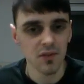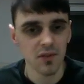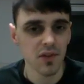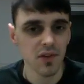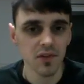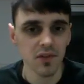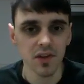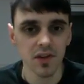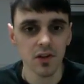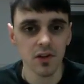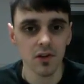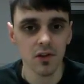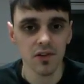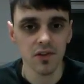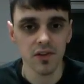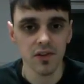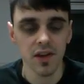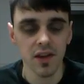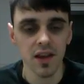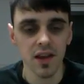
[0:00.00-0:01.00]

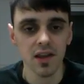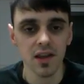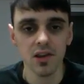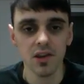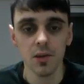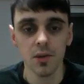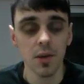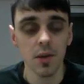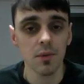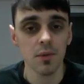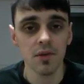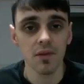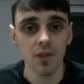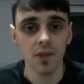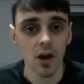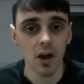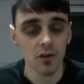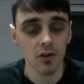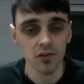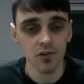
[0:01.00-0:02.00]
$50 a day, you know, maybe even
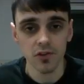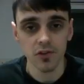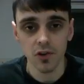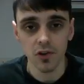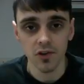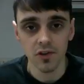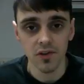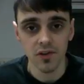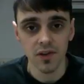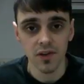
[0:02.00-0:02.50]
$100